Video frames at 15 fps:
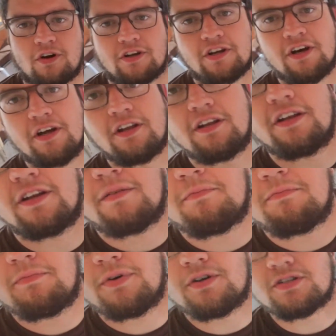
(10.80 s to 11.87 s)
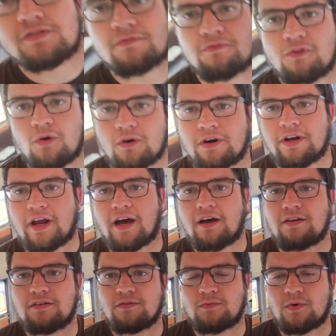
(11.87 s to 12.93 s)
work done, putting some flooring
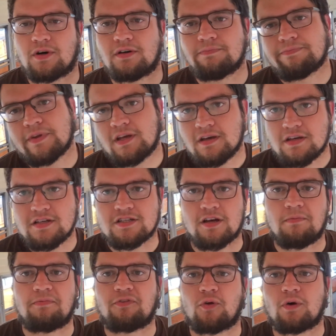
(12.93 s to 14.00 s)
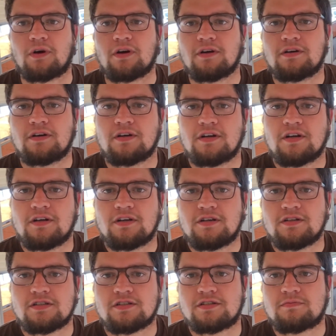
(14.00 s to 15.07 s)
down, well, subfloor,
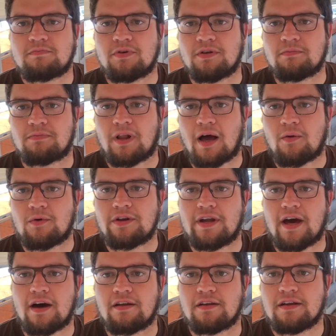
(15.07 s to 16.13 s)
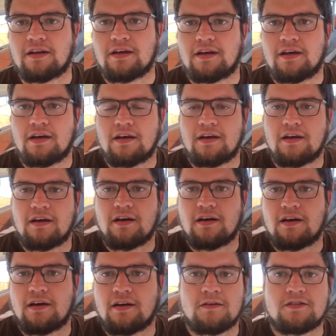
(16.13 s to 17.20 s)
putting plywood down.
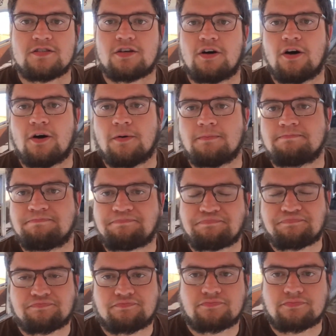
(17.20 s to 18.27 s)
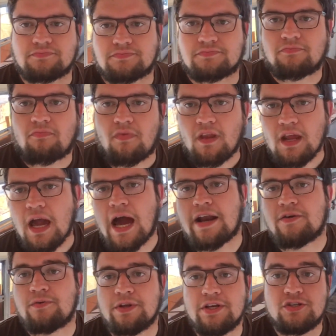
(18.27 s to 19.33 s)
So I
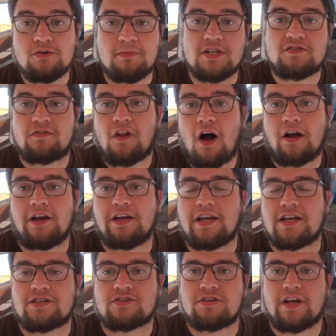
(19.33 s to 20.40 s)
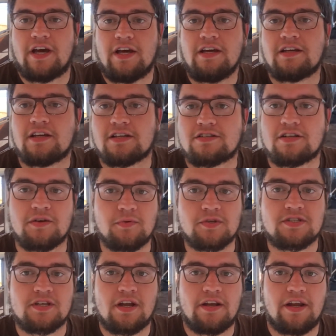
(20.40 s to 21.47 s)
didn't really do much vlogging yesterday. Yesterday
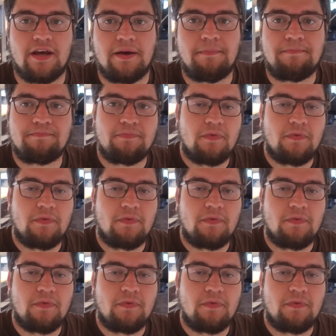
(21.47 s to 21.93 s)
was Sunday.